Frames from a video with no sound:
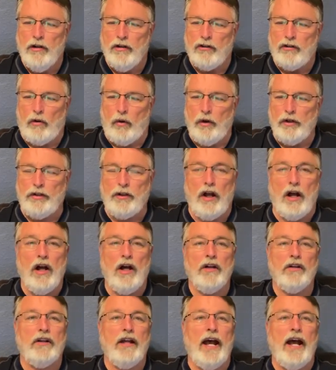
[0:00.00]
Troy
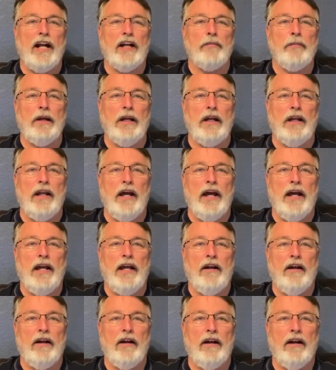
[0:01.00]
Todd tagged me
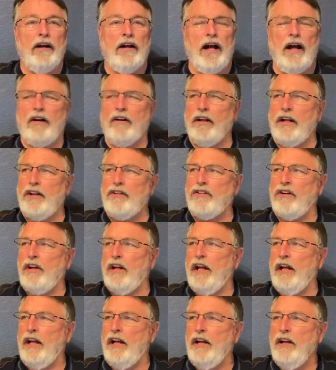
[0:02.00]
today, or
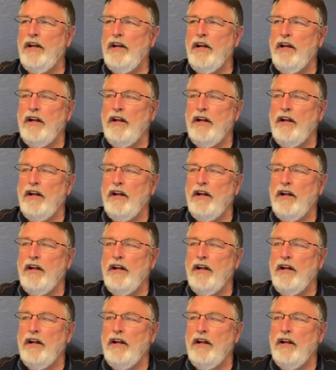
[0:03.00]
yesterday.